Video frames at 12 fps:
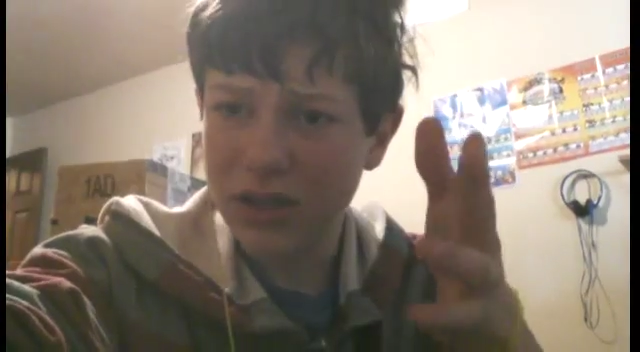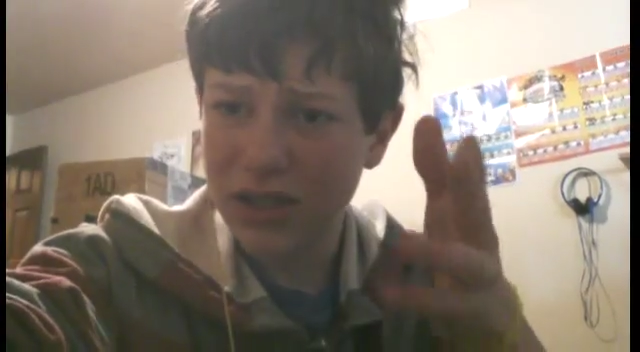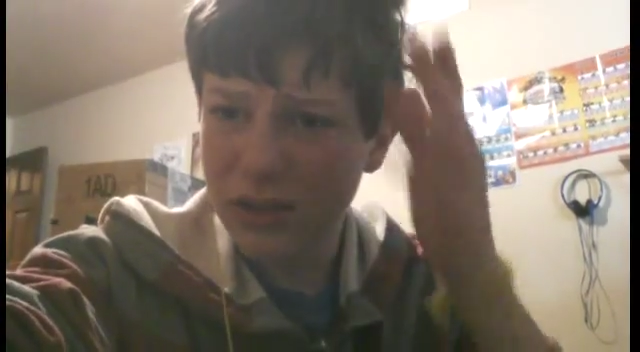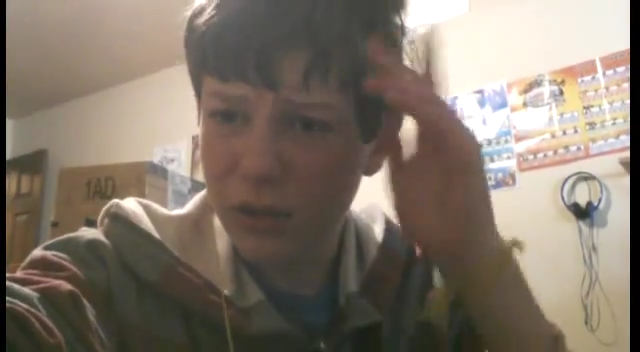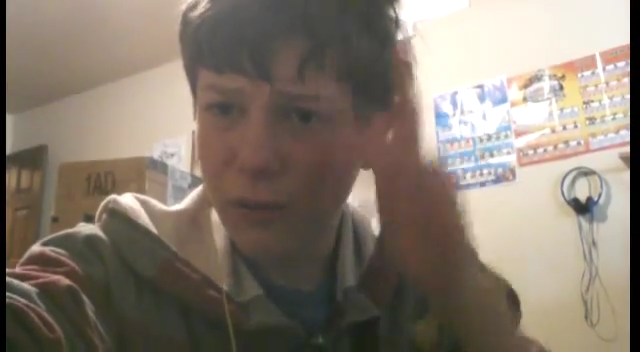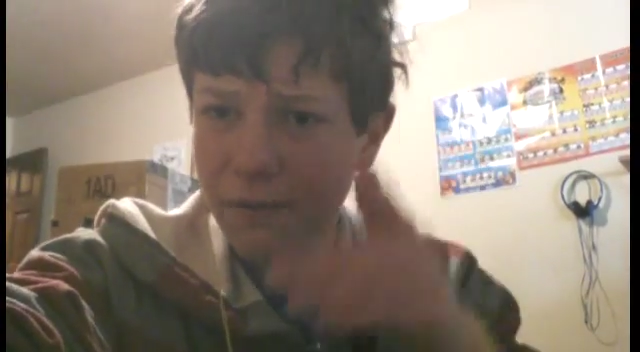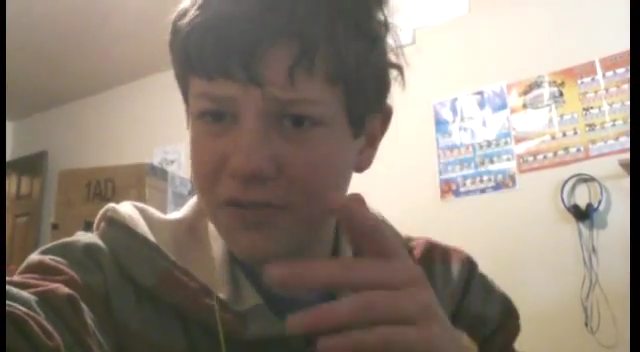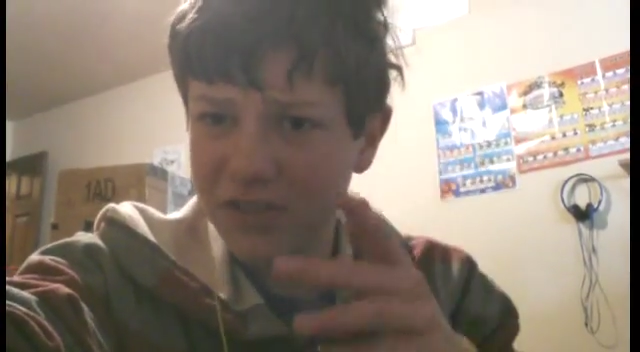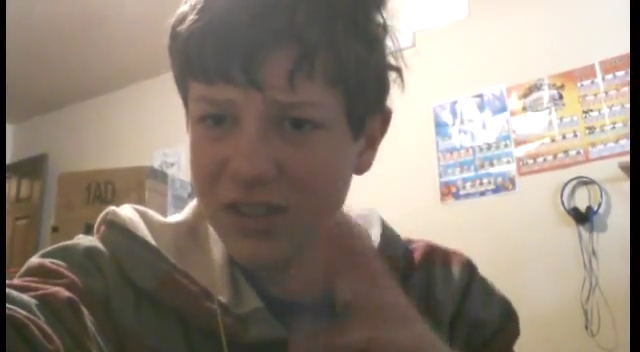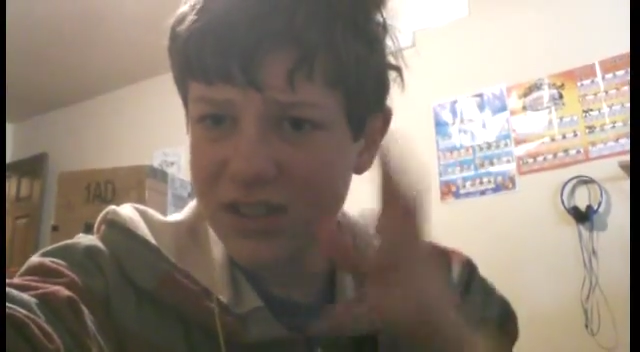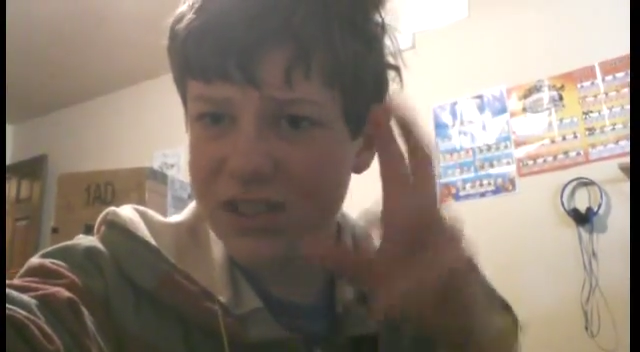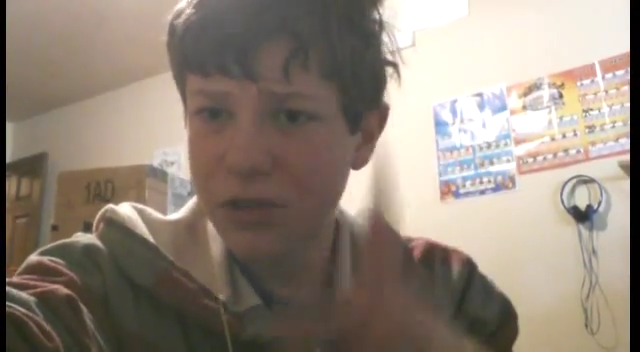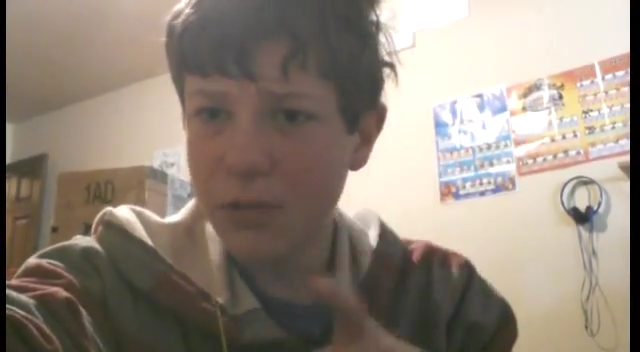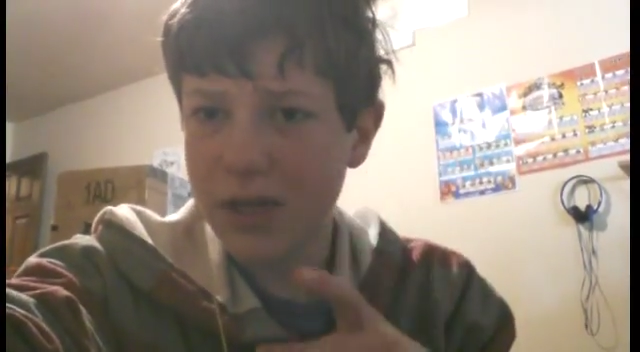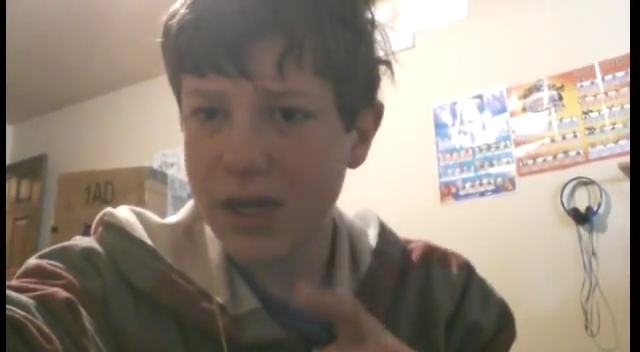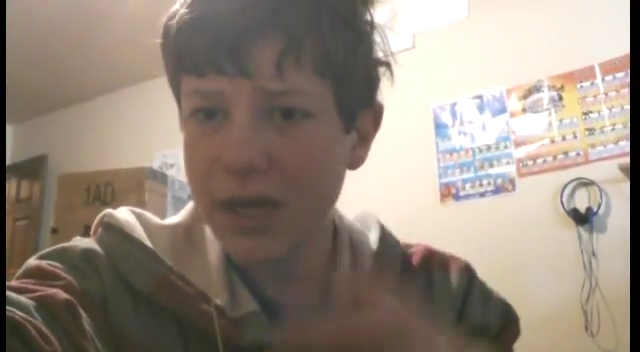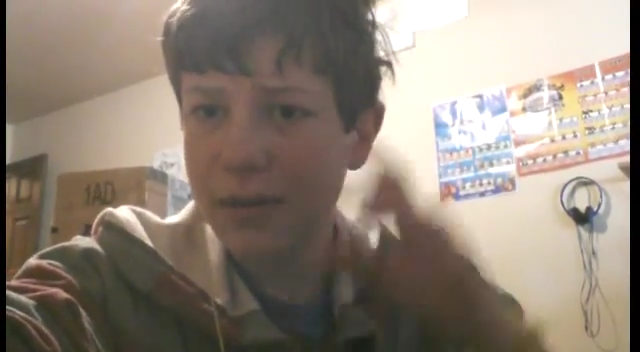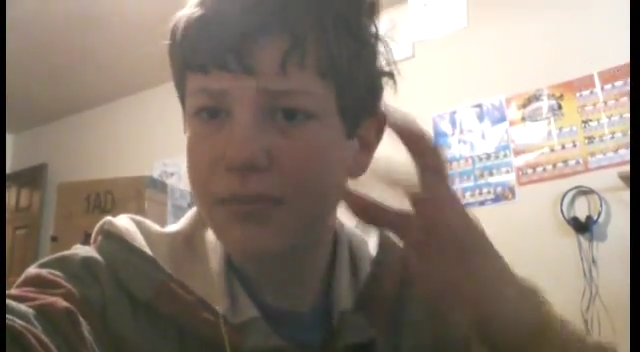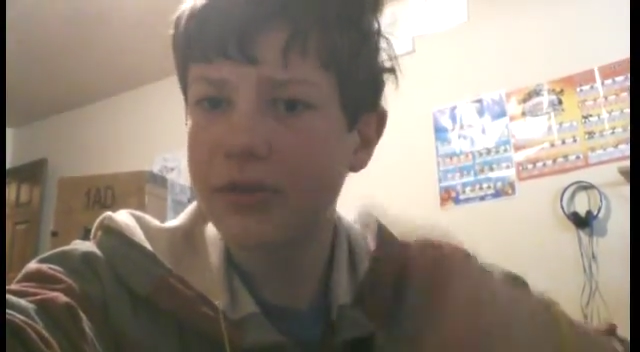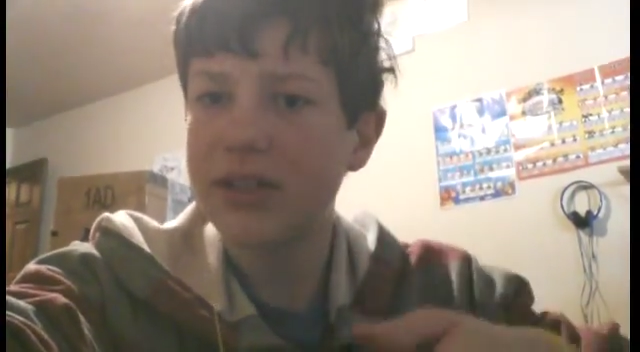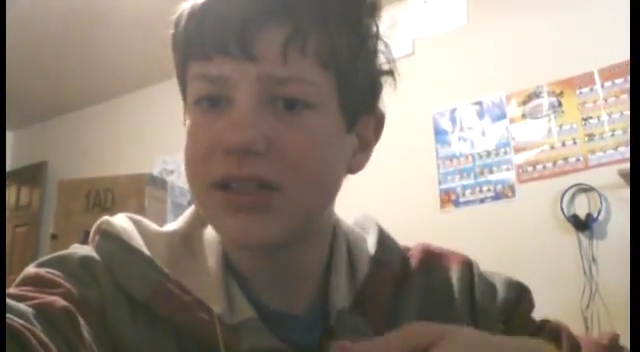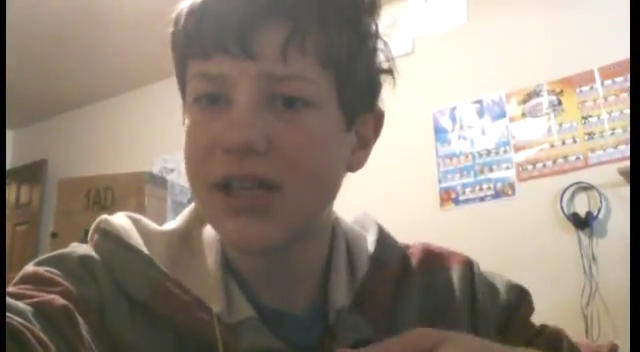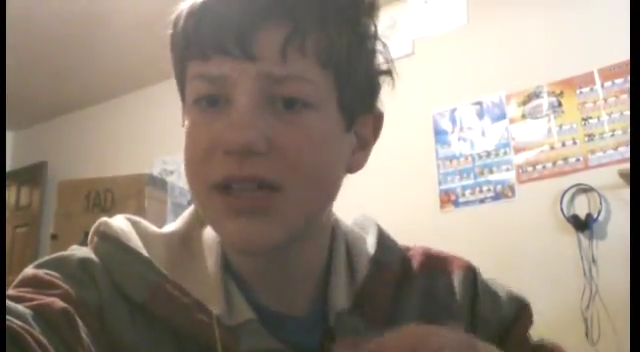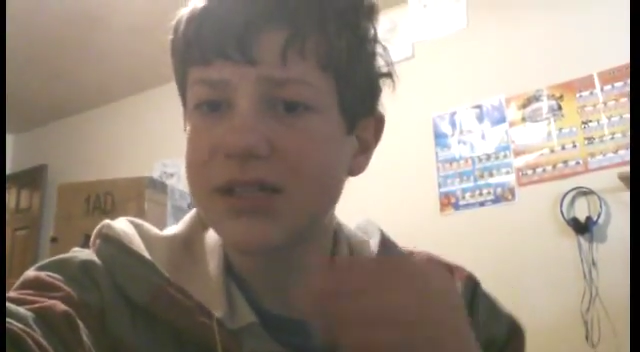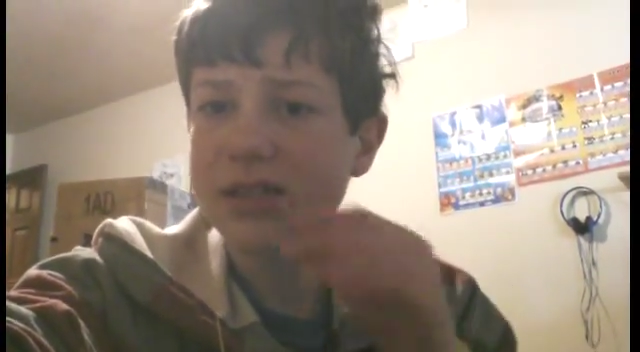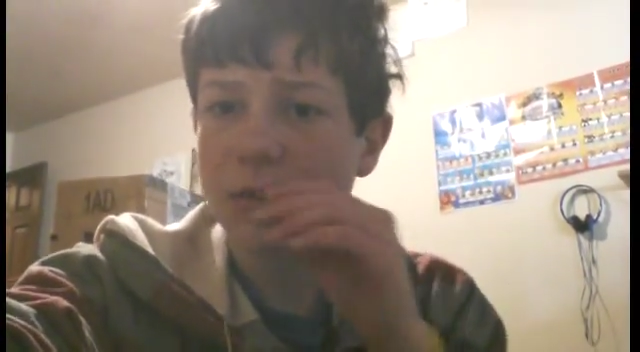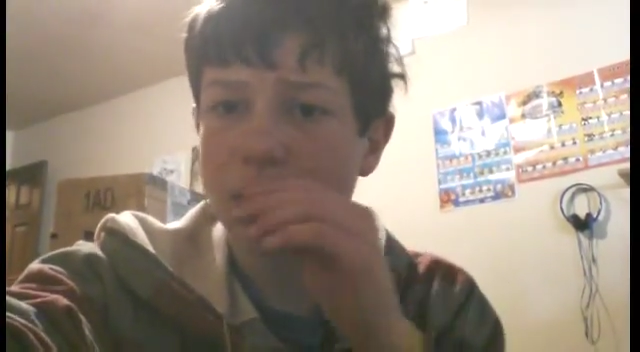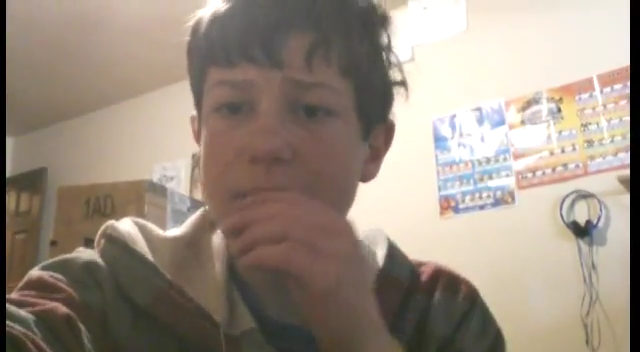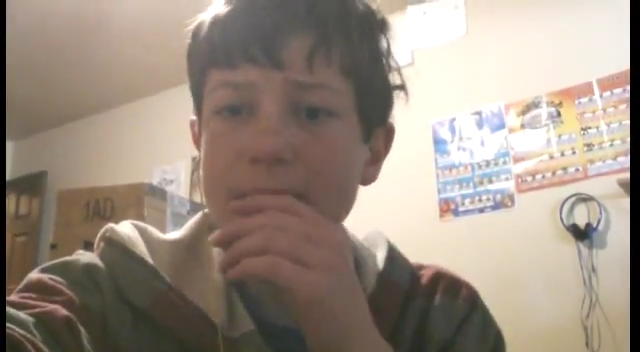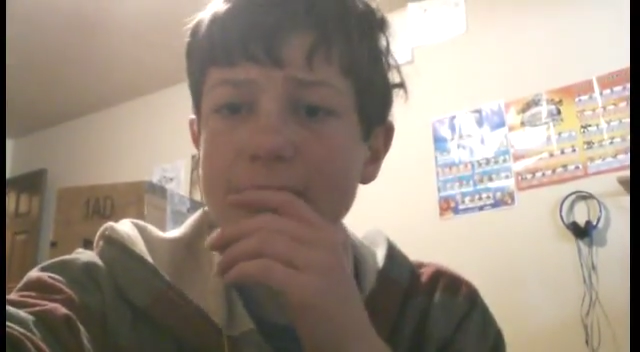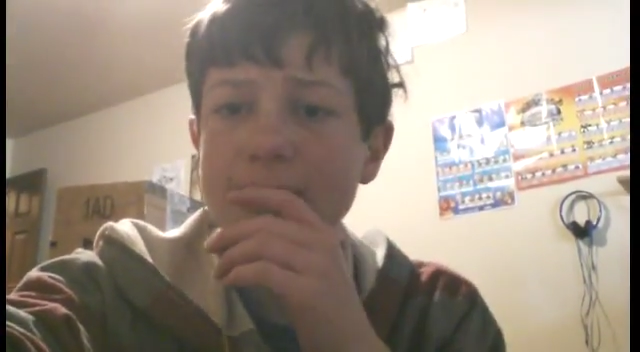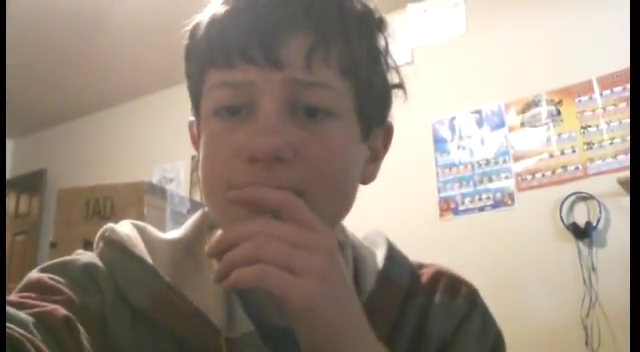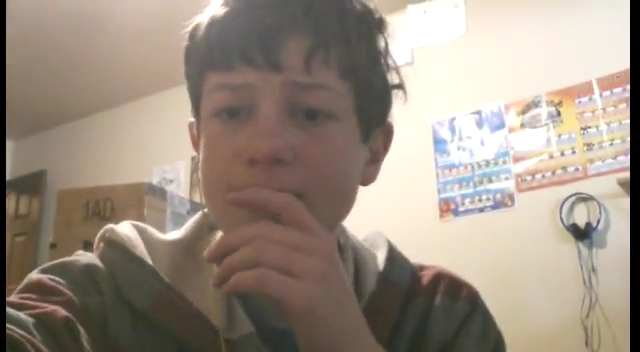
Hopefully it's still working. Please say it's still working.